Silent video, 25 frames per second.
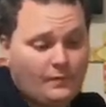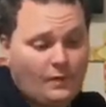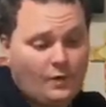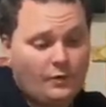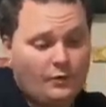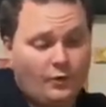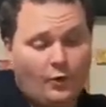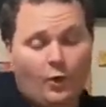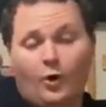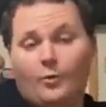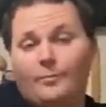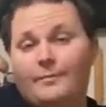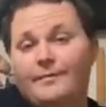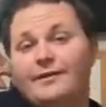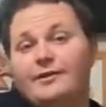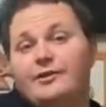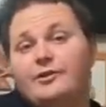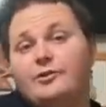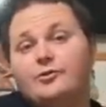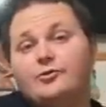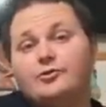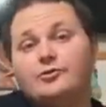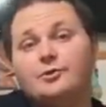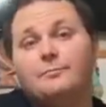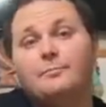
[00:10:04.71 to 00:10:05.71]
Normally
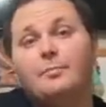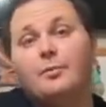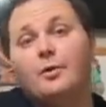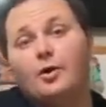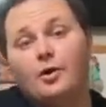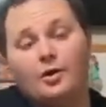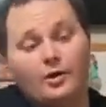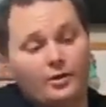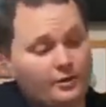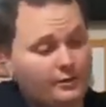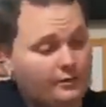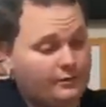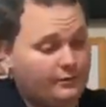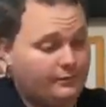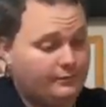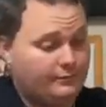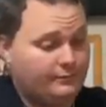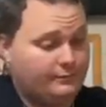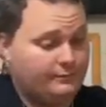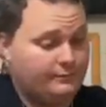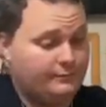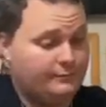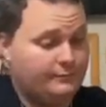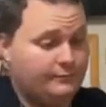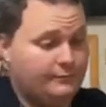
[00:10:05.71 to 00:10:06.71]
use a book,
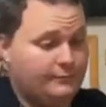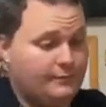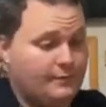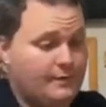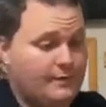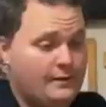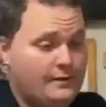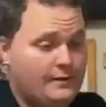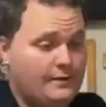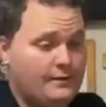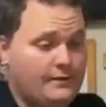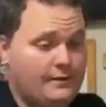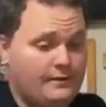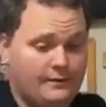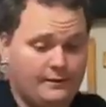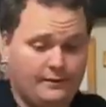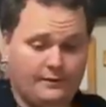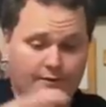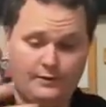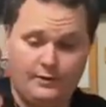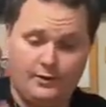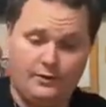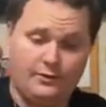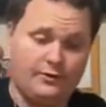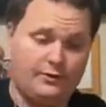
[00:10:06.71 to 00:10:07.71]

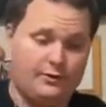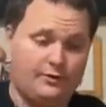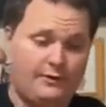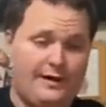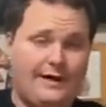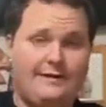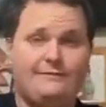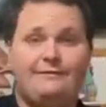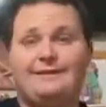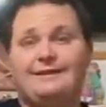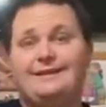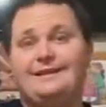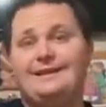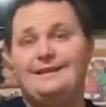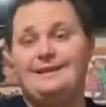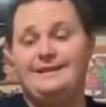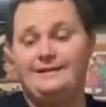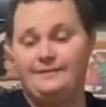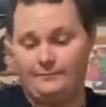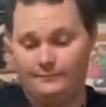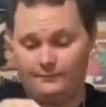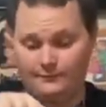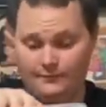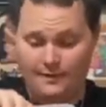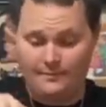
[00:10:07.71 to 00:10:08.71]
You know, you don't have a
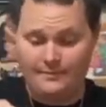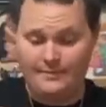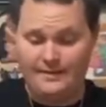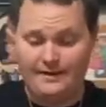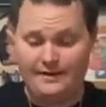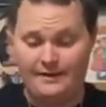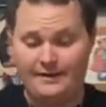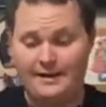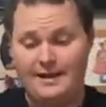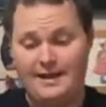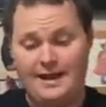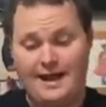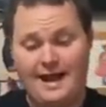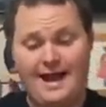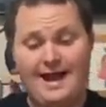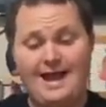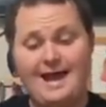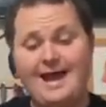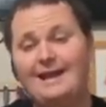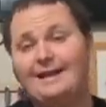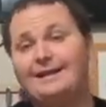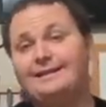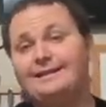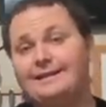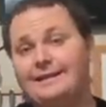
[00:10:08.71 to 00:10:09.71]
lid. I mean, I
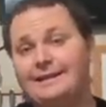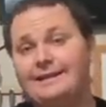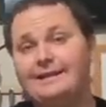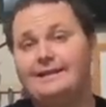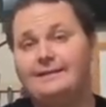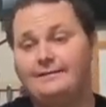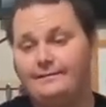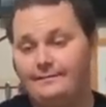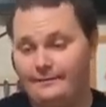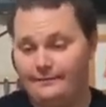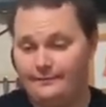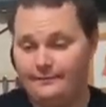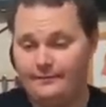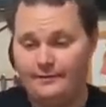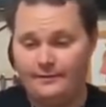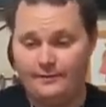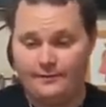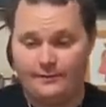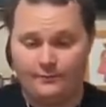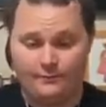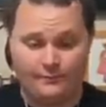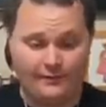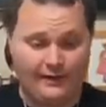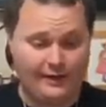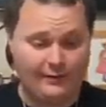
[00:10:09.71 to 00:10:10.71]
had a lid
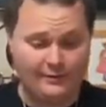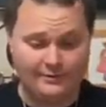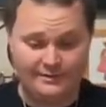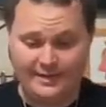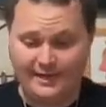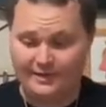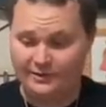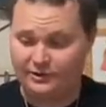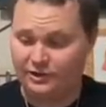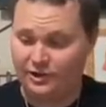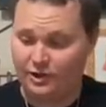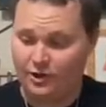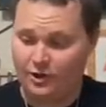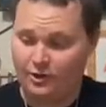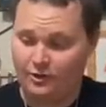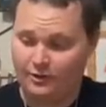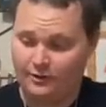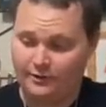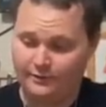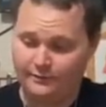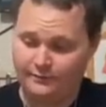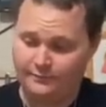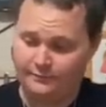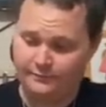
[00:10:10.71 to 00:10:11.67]
when I was at Charlotte.